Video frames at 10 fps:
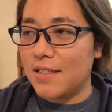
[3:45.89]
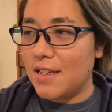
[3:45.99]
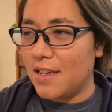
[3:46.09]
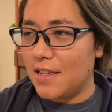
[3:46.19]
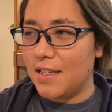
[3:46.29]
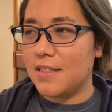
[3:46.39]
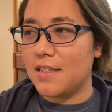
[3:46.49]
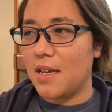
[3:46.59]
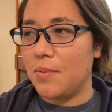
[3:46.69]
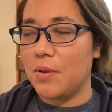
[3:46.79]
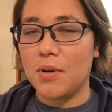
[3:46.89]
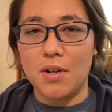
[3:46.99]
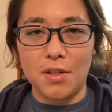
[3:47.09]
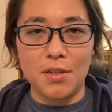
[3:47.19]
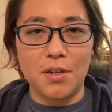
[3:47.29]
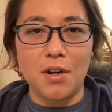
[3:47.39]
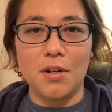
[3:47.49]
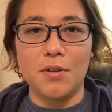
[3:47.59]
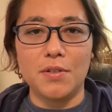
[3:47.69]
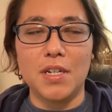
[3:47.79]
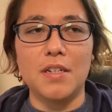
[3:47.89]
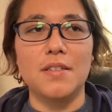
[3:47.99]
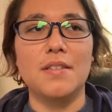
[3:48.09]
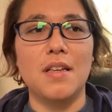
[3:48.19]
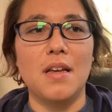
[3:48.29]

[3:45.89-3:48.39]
in his time they were called car hotels,